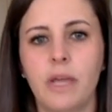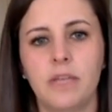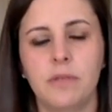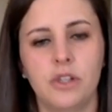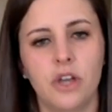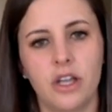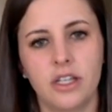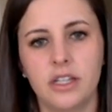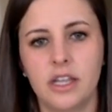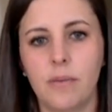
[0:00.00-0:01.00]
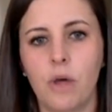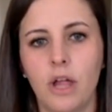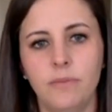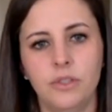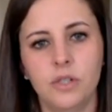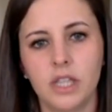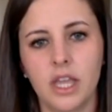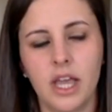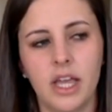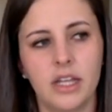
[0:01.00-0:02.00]
I can be talking to them while I'm doing
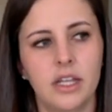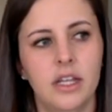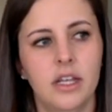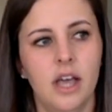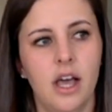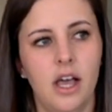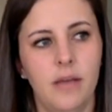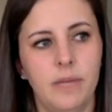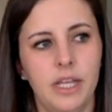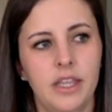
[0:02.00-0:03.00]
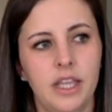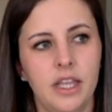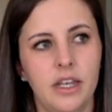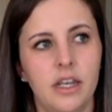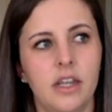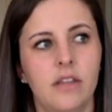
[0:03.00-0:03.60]
that. Um, and then,